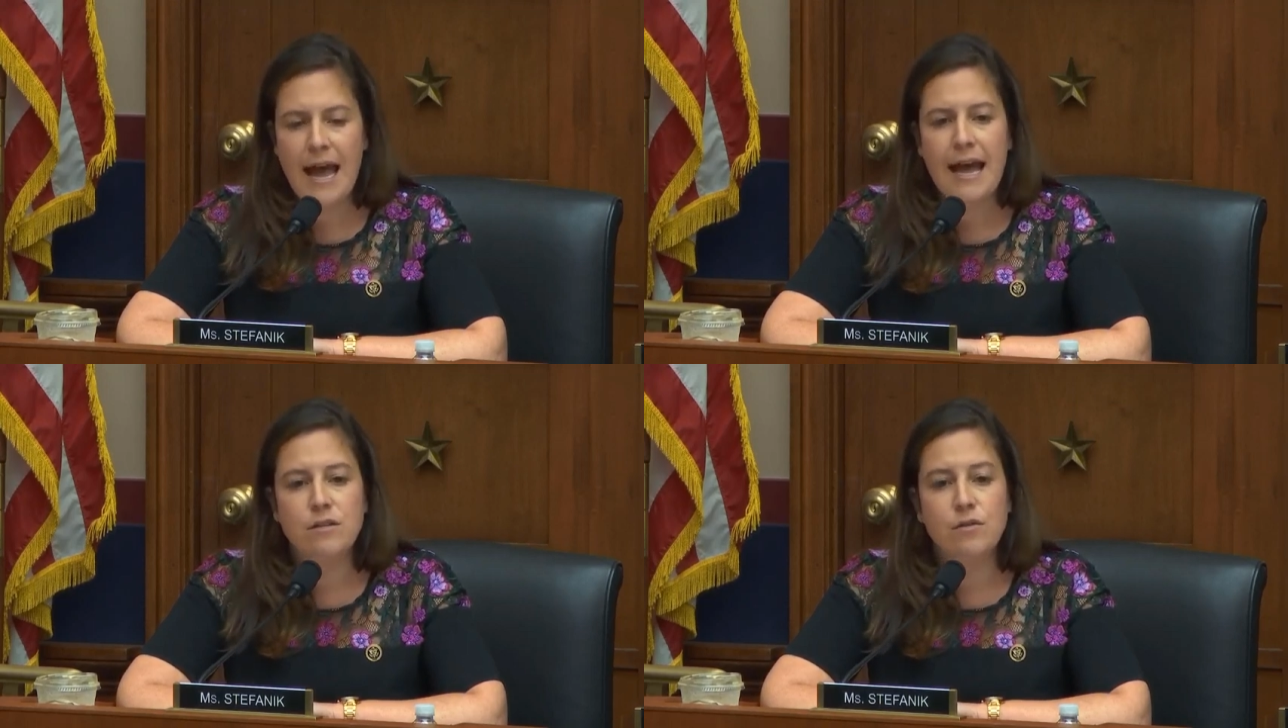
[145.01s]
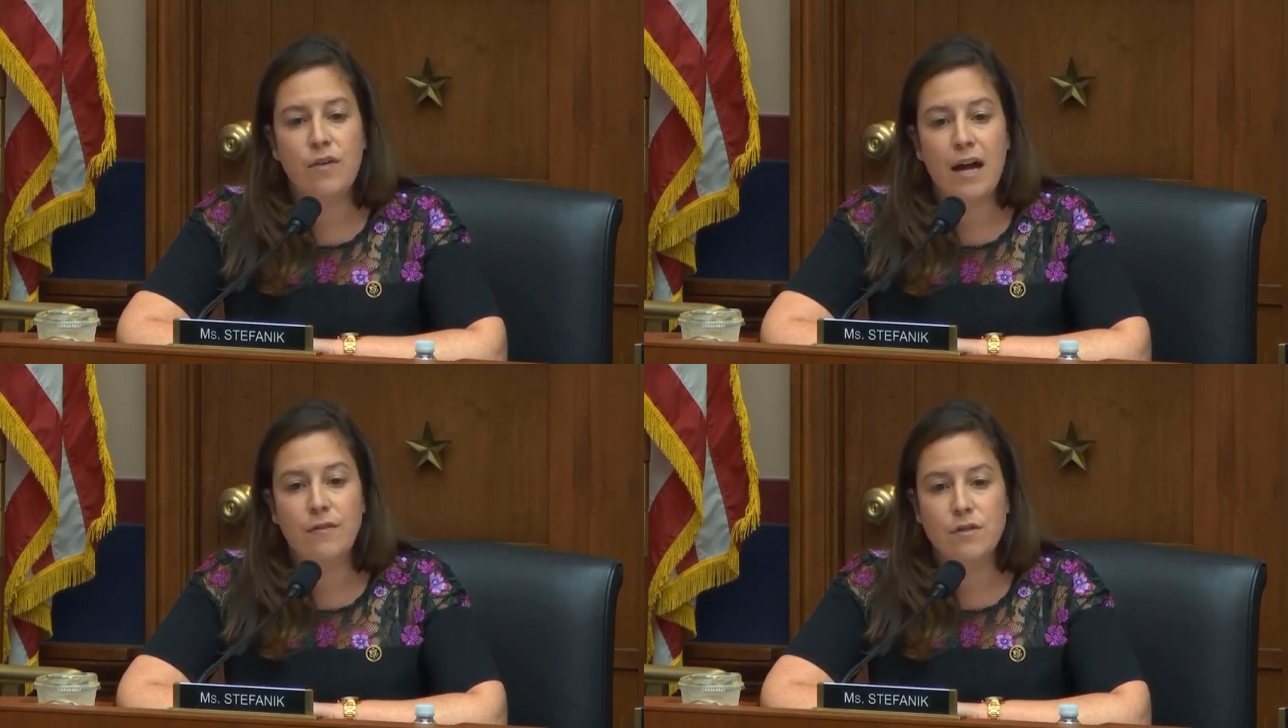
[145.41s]
and
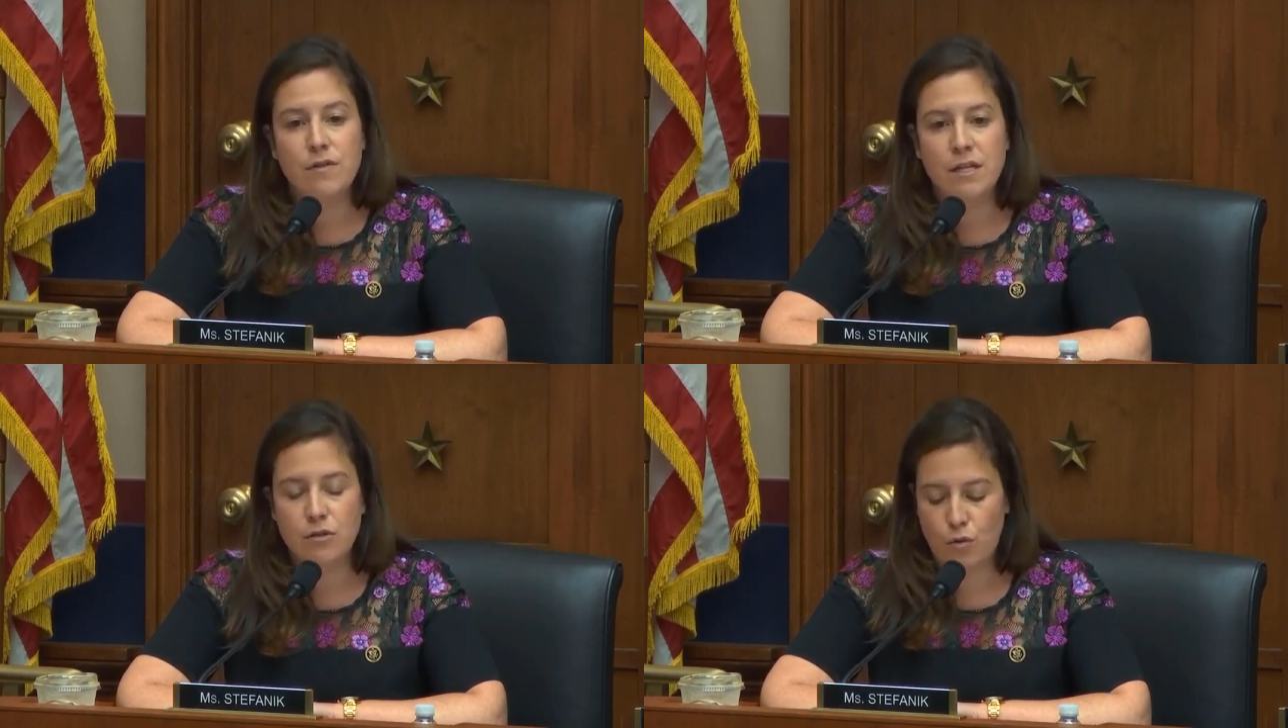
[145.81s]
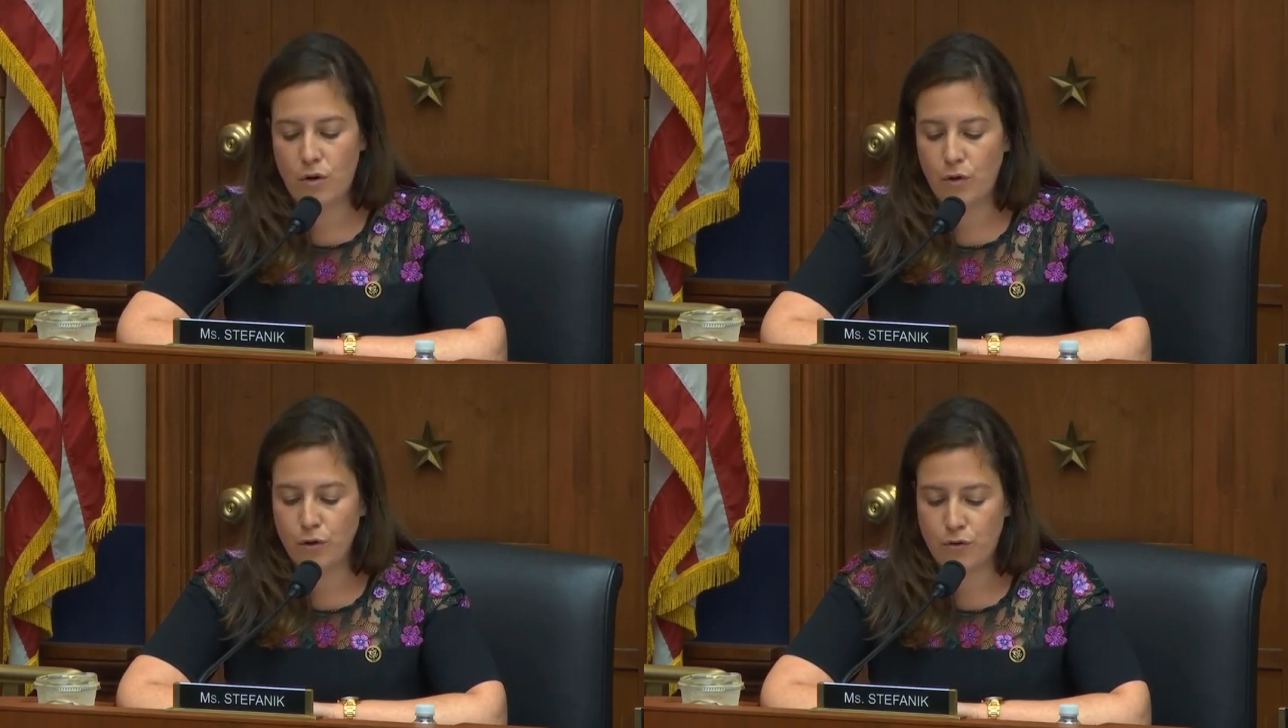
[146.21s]
survivors of
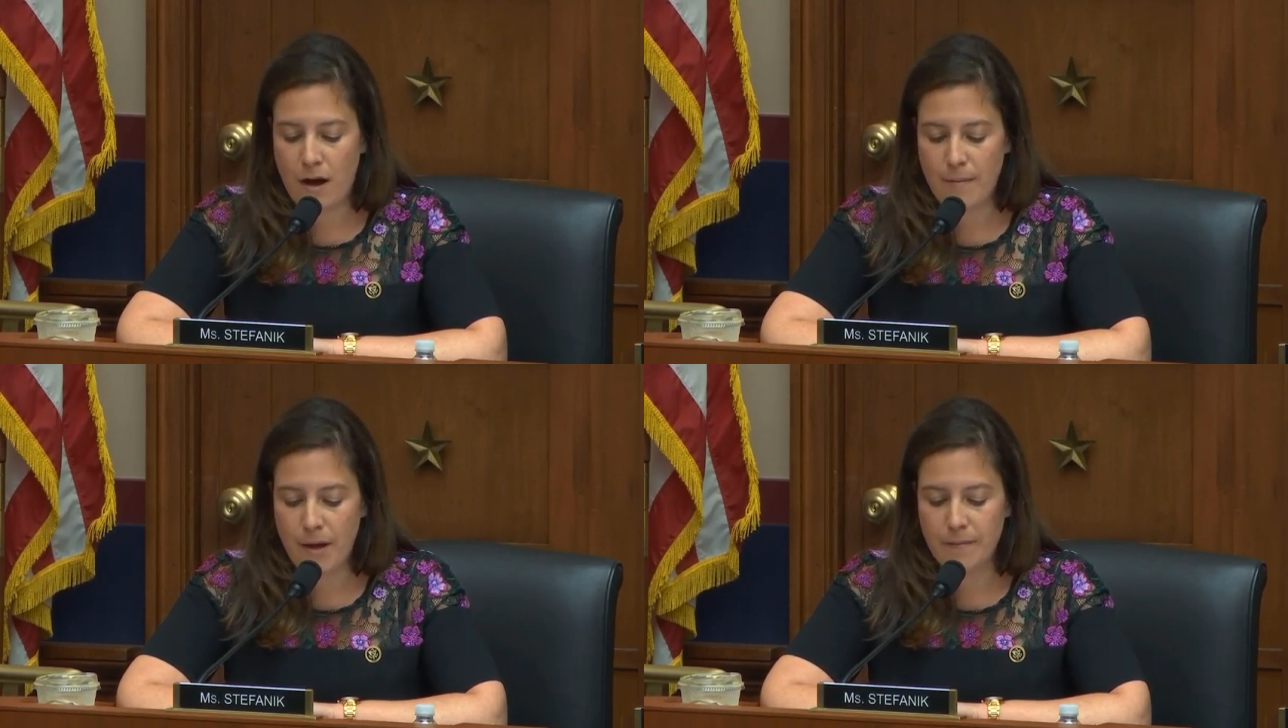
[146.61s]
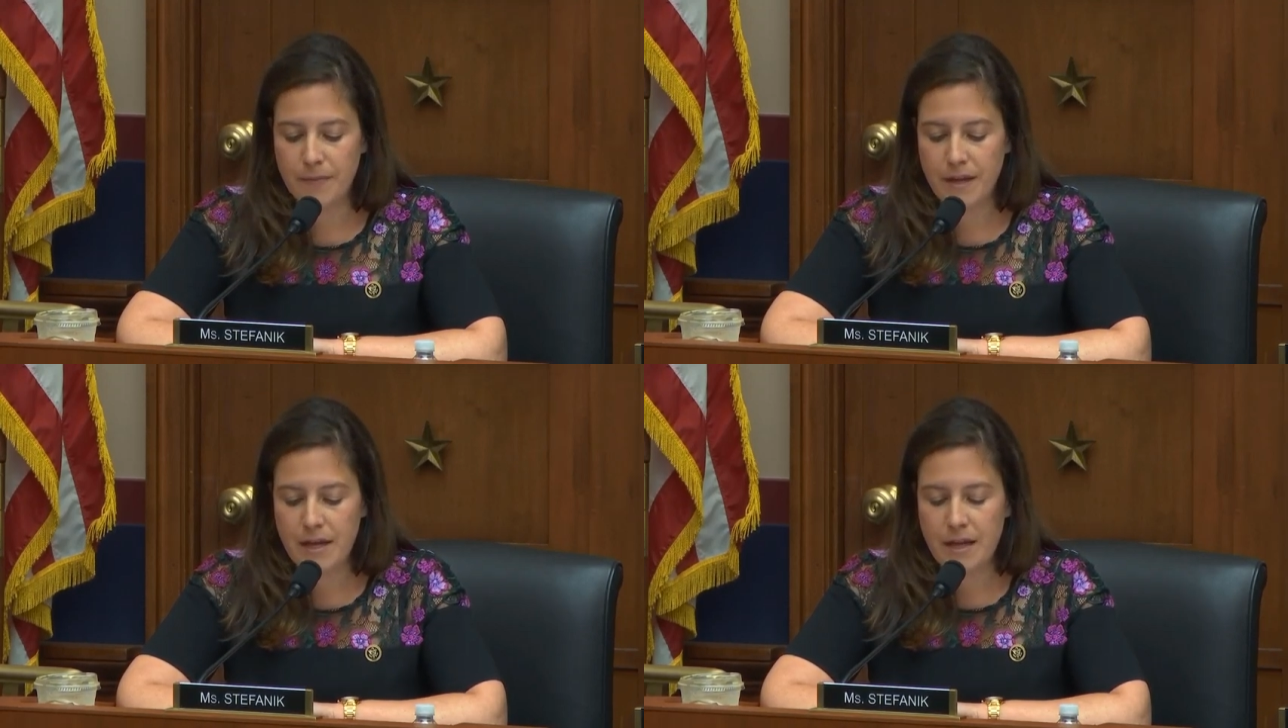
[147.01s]
historical trauma.